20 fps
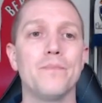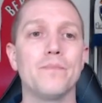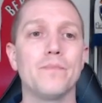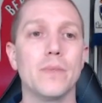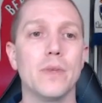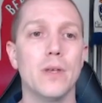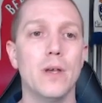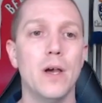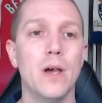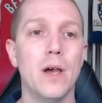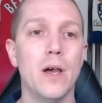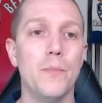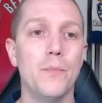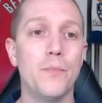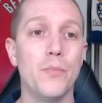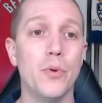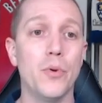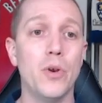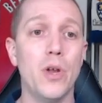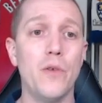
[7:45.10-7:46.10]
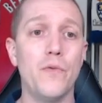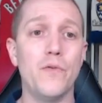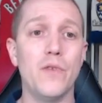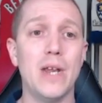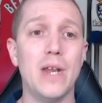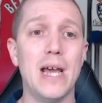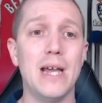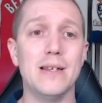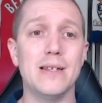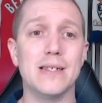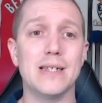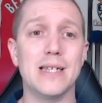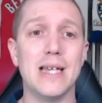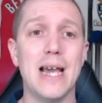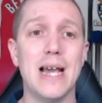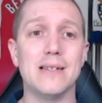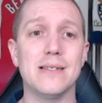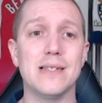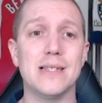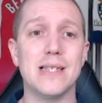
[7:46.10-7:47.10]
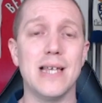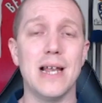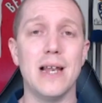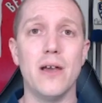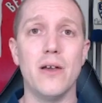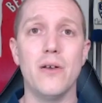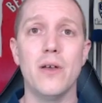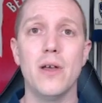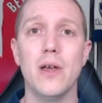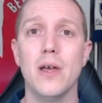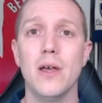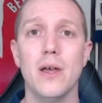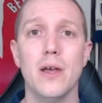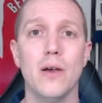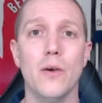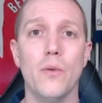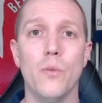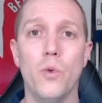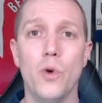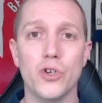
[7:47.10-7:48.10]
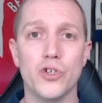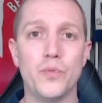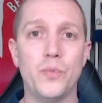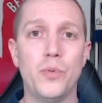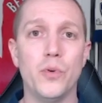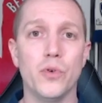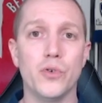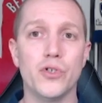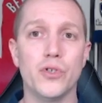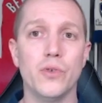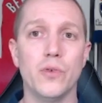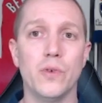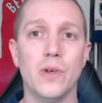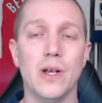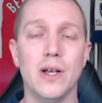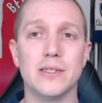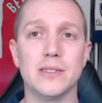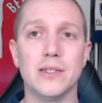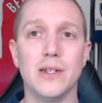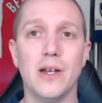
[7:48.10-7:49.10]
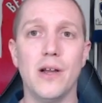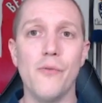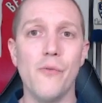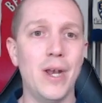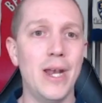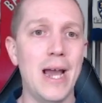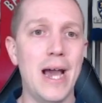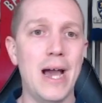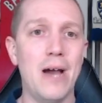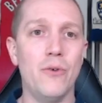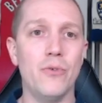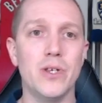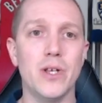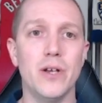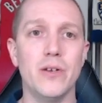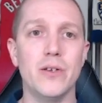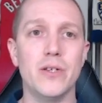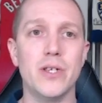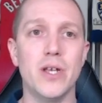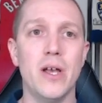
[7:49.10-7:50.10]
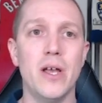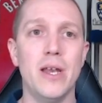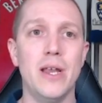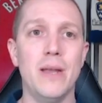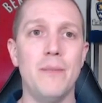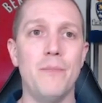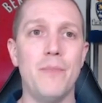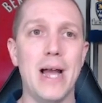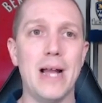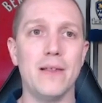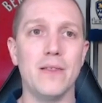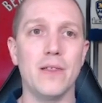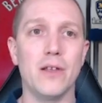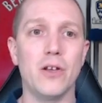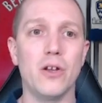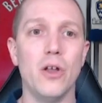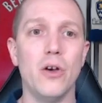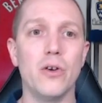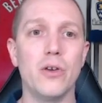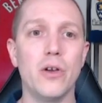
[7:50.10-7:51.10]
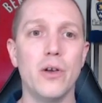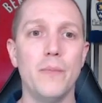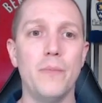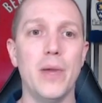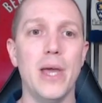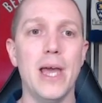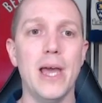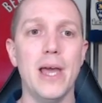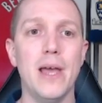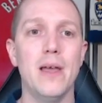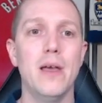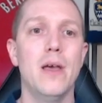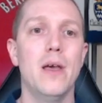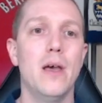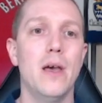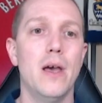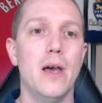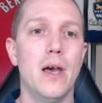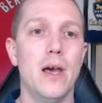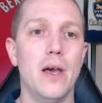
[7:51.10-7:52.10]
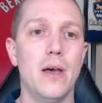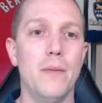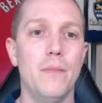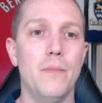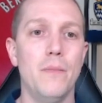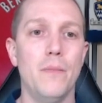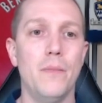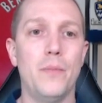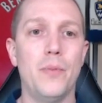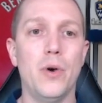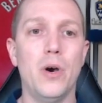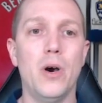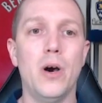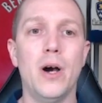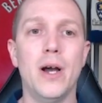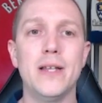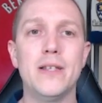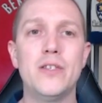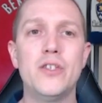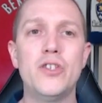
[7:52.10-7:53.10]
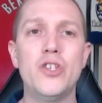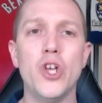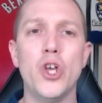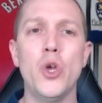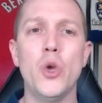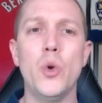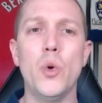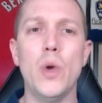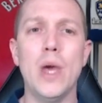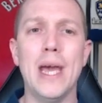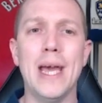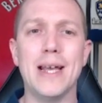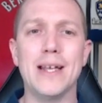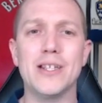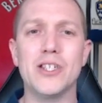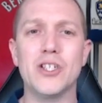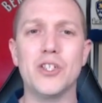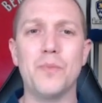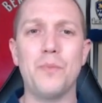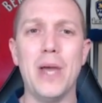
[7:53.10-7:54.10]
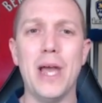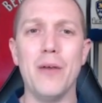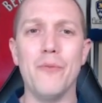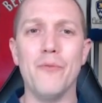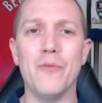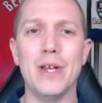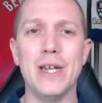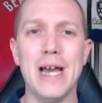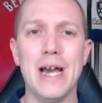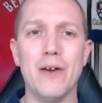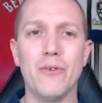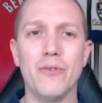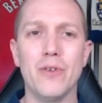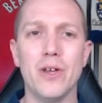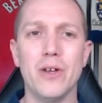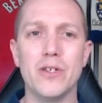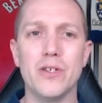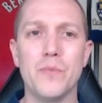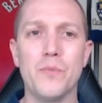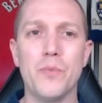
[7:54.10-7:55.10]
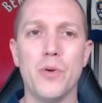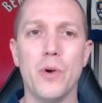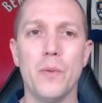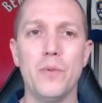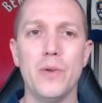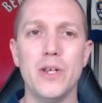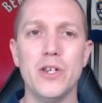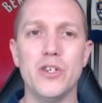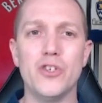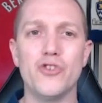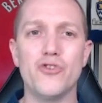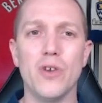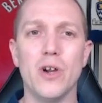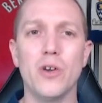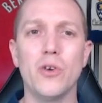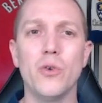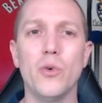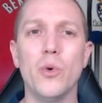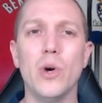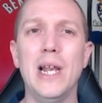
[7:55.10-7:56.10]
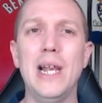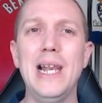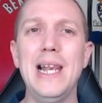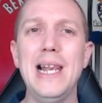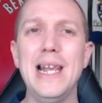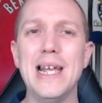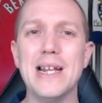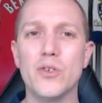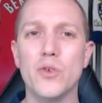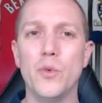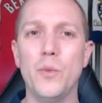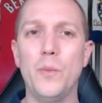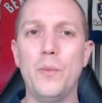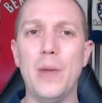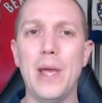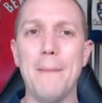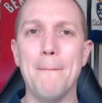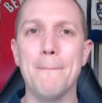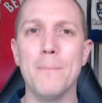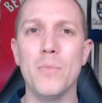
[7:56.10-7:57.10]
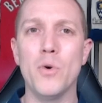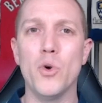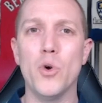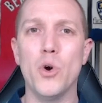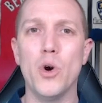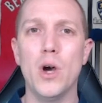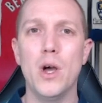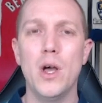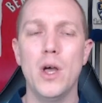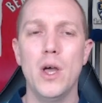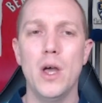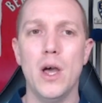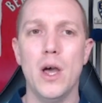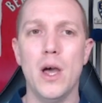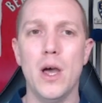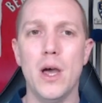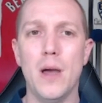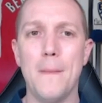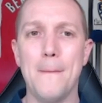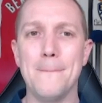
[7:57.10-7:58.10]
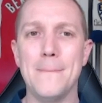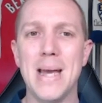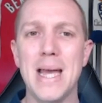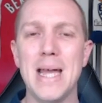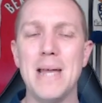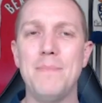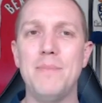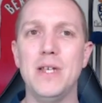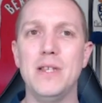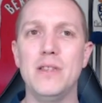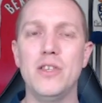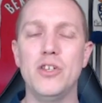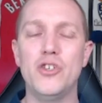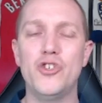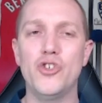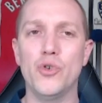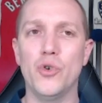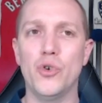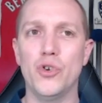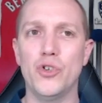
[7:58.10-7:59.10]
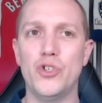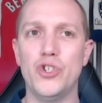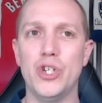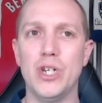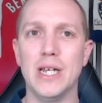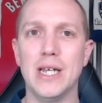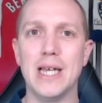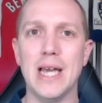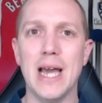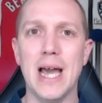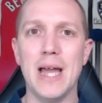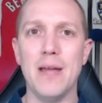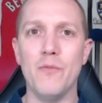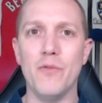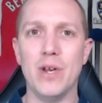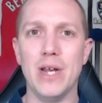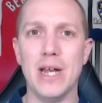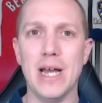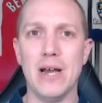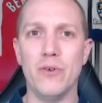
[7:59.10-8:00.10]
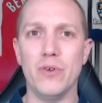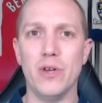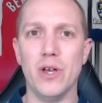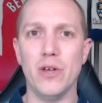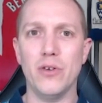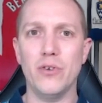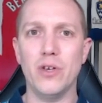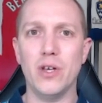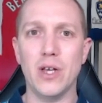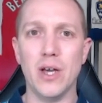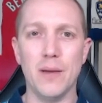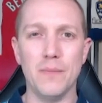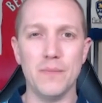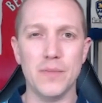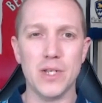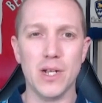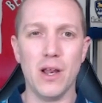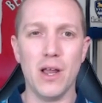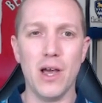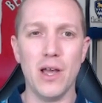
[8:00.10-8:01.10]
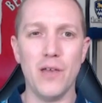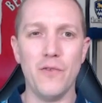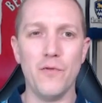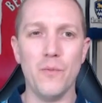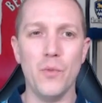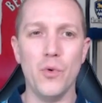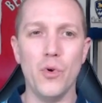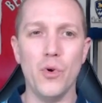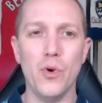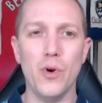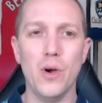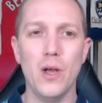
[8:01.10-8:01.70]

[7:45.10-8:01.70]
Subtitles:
Bruno Fernandes, Cancelo. Watched Portugal last night. Ronaldo turning back the clock a bit, but I do expect Ronaldo to probably struggle a little bit more. Maybe the Georgia game Ronaldo could come to life more,